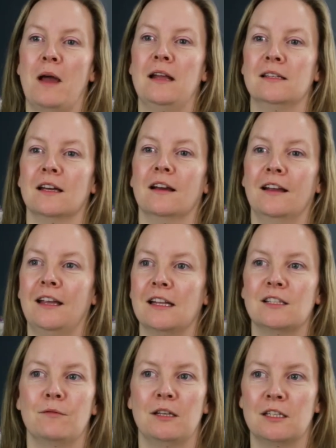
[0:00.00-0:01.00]
better and
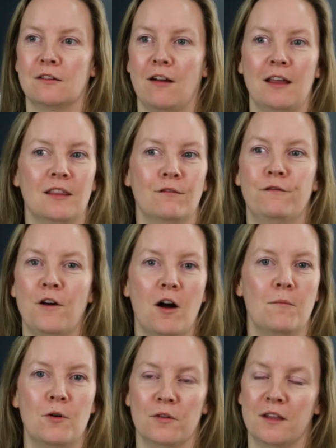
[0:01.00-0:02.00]
get to integrate them
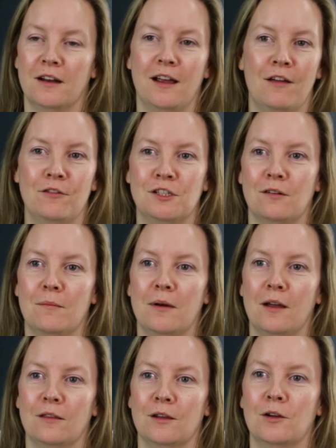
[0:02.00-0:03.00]
far more than I ever do on
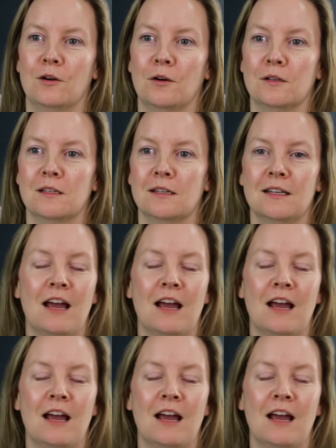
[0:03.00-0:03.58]
my other courses.